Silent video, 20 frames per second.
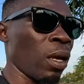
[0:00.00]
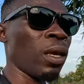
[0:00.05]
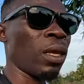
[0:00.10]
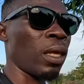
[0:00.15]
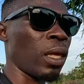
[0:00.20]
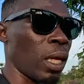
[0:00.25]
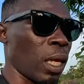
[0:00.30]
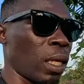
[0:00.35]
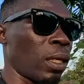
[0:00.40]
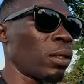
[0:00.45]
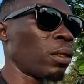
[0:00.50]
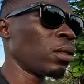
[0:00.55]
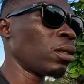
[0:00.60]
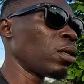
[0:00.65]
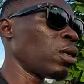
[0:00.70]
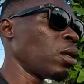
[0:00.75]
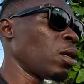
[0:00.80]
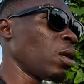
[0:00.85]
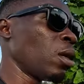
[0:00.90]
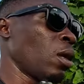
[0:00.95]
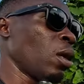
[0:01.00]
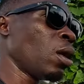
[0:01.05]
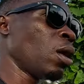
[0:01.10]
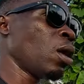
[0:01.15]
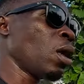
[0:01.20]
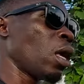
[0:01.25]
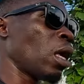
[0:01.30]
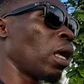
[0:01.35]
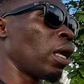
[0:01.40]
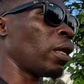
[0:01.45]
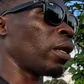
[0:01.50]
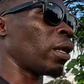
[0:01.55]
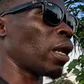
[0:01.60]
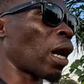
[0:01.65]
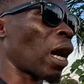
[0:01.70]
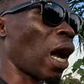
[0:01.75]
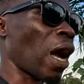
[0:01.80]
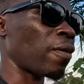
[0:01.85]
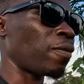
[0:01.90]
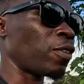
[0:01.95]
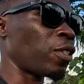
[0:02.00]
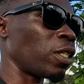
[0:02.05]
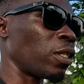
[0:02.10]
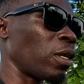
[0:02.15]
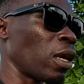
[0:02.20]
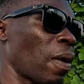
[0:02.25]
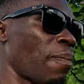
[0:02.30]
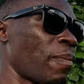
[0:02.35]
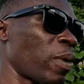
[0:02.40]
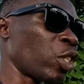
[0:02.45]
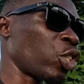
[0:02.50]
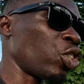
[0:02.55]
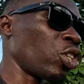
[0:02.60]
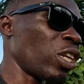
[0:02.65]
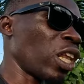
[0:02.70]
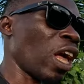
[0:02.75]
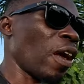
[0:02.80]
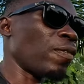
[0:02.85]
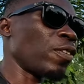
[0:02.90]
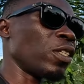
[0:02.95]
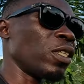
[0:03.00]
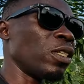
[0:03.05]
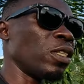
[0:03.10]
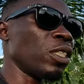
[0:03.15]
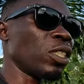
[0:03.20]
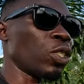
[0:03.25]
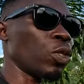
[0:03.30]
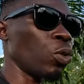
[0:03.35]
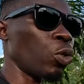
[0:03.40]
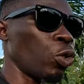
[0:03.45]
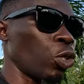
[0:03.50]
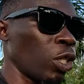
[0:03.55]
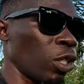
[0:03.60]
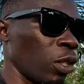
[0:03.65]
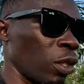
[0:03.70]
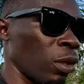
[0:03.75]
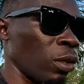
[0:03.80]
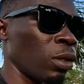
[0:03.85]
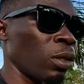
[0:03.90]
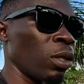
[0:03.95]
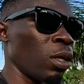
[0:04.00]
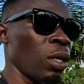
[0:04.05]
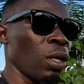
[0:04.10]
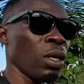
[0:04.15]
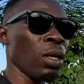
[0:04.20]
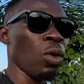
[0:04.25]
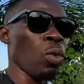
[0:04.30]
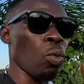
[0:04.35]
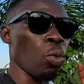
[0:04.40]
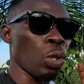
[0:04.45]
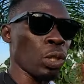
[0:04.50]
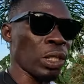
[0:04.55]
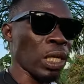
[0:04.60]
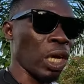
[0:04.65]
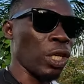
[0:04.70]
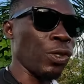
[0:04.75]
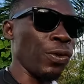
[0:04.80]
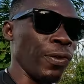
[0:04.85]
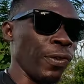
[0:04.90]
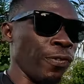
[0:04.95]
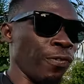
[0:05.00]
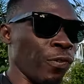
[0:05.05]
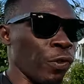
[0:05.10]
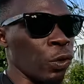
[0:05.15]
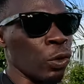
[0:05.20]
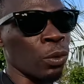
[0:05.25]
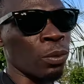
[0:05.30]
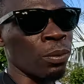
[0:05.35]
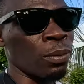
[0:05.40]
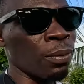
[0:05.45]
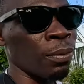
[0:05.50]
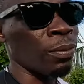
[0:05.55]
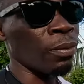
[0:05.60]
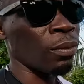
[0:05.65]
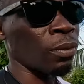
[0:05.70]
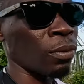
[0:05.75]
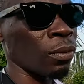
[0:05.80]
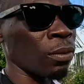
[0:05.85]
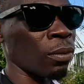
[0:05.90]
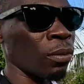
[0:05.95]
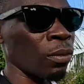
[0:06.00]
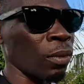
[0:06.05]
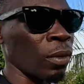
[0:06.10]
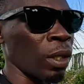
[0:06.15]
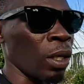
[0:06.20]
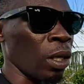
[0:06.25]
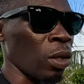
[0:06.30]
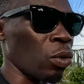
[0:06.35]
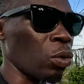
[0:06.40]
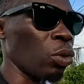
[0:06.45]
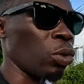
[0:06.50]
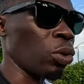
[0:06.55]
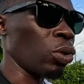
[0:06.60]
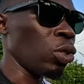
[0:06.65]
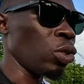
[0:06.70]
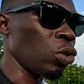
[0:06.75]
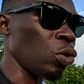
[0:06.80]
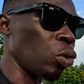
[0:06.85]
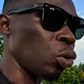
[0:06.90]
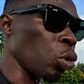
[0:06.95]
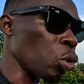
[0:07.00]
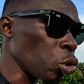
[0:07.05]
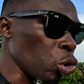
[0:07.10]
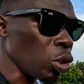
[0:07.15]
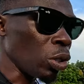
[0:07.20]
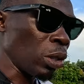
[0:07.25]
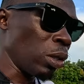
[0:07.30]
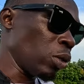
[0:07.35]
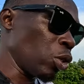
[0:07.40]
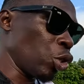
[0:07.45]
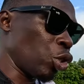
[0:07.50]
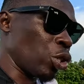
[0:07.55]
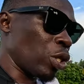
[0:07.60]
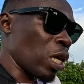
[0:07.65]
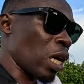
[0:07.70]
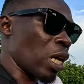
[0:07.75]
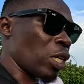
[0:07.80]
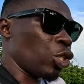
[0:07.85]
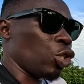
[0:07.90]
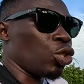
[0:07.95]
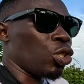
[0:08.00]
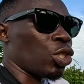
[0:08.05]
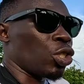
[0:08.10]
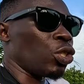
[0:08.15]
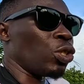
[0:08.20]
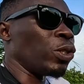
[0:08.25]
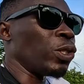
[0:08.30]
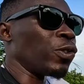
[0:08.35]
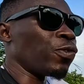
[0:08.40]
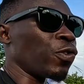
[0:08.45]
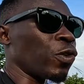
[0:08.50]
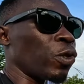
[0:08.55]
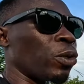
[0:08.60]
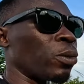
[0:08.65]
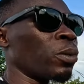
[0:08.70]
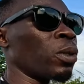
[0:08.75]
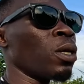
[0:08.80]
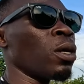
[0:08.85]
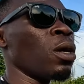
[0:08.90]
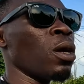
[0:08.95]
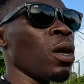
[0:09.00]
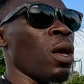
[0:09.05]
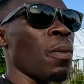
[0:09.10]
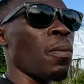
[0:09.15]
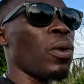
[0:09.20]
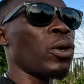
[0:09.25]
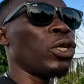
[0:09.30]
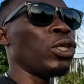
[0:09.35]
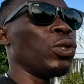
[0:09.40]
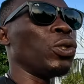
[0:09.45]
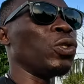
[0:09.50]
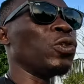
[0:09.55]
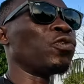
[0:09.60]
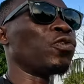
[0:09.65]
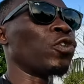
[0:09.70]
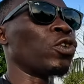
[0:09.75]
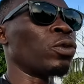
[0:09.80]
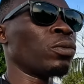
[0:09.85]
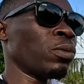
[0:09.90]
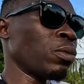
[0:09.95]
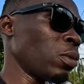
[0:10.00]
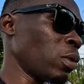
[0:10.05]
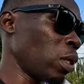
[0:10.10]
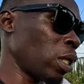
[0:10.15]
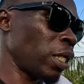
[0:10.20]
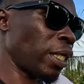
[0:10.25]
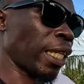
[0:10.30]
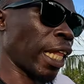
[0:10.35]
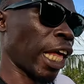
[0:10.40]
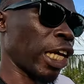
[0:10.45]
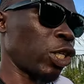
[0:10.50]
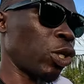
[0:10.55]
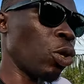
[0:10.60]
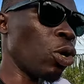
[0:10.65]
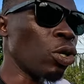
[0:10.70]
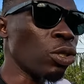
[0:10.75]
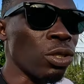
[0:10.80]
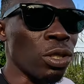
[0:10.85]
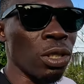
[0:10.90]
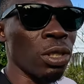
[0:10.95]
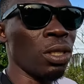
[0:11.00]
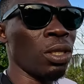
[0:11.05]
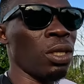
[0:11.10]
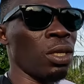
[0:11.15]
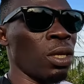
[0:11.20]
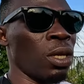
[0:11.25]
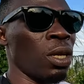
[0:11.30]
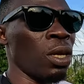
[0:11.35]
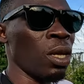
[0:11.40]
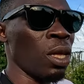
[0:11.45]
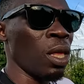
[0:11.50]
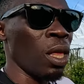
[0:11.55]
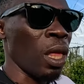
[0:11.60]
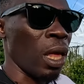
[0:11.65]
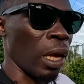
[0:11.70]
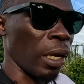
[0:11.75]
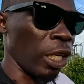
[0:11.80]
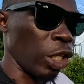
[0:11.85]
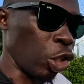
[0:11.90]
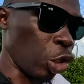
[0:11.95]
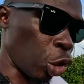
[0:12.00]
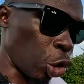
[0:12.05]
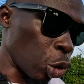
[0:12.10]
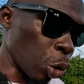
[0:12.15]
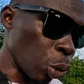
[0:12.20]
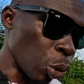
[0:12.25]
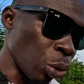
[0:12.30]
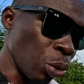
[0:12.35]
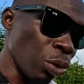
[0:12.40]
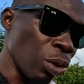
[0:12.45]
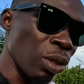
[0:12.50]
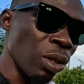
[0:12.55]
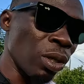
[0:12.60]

yeah and i have seen i personally have seen this little girl with her uniform no those though she got she's in uniform but the uniform is not good and the shoe